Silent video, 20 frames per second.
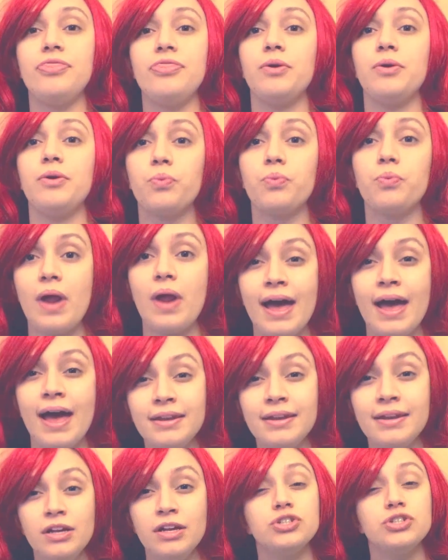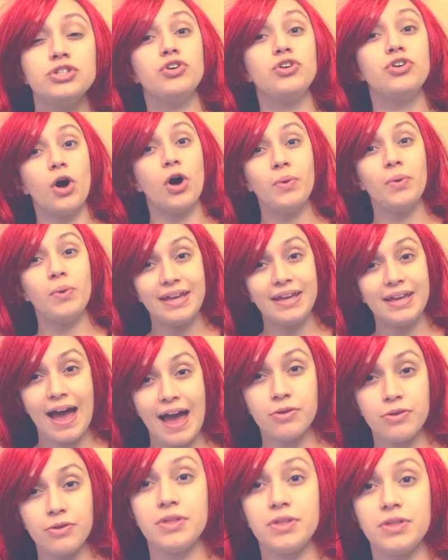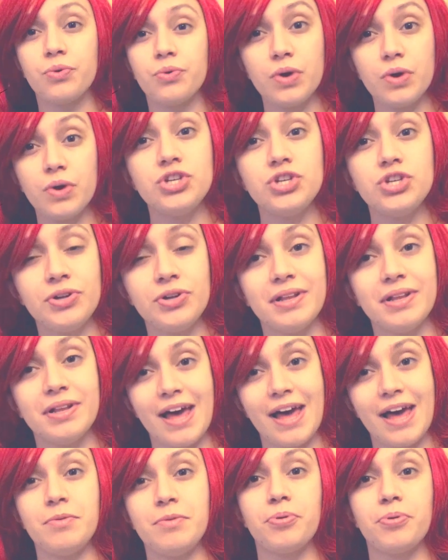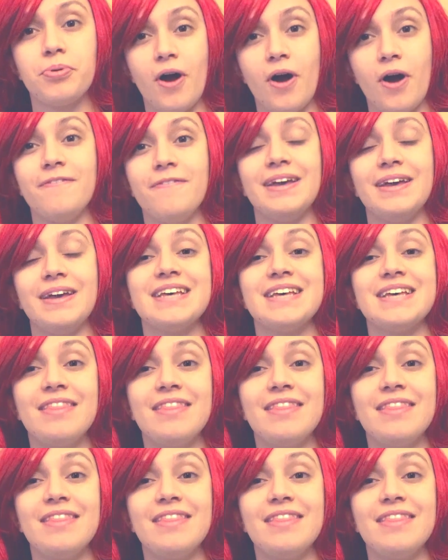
They ran to go and gather the original 11 disciples.